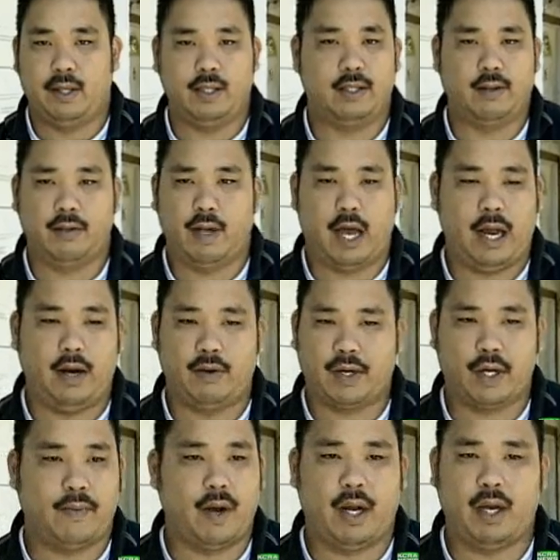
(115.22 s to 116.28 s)
It doesn't. I
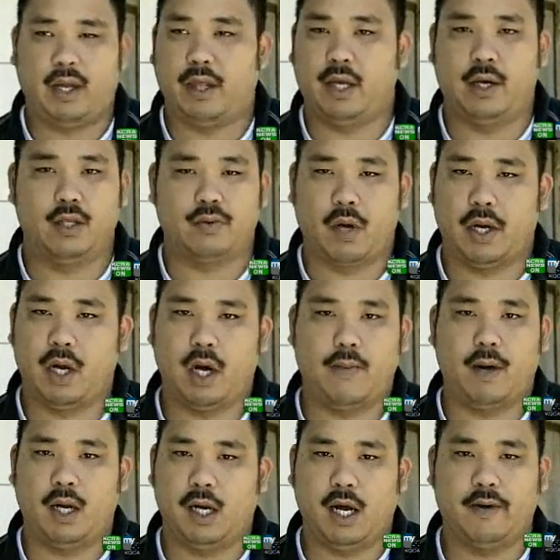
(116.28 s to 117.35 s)
don't care about anything else right now in
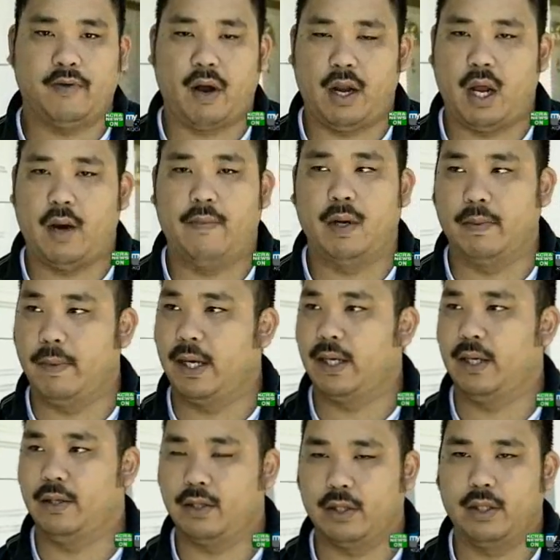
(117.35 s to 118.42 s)
my life right now, but
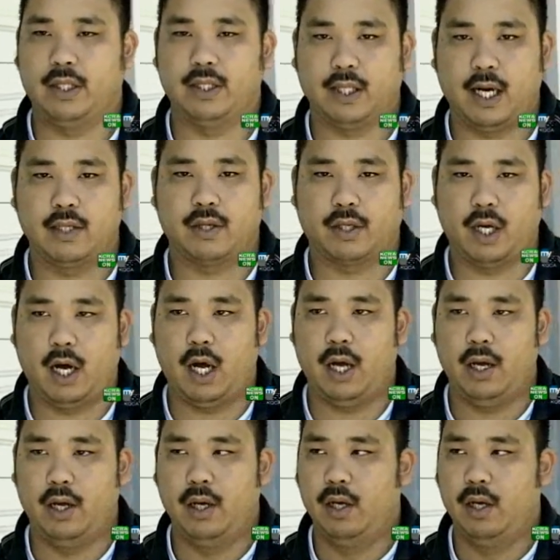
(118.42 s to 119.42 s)
making sure these guys are caught.